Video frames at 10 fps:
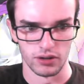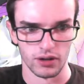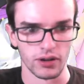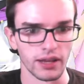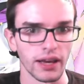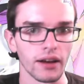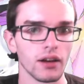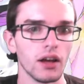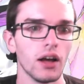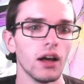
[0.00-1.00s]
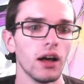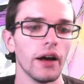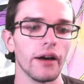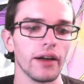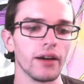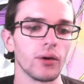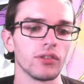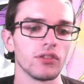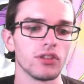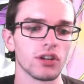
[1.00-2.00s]
Okay, yeah. It
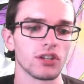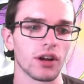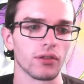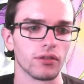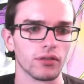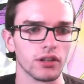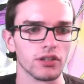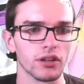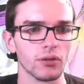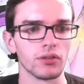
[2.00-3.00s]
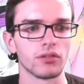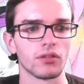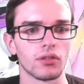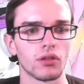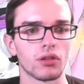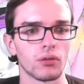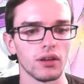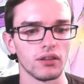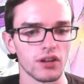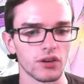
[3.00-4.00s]
wasn't just Shadows of Valencia. It was the
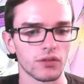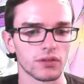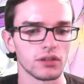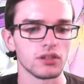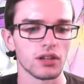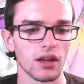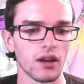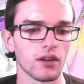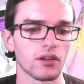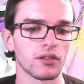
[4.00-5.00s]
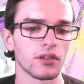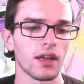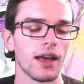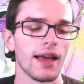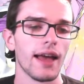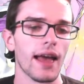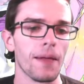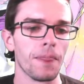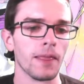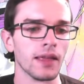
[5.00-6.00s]
3 Shadows of Valencia characters,
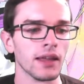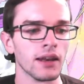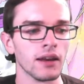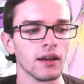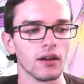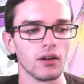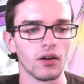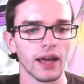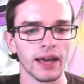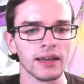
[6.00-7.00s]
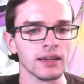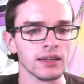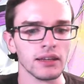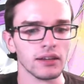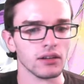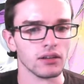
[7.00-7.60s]
and then a...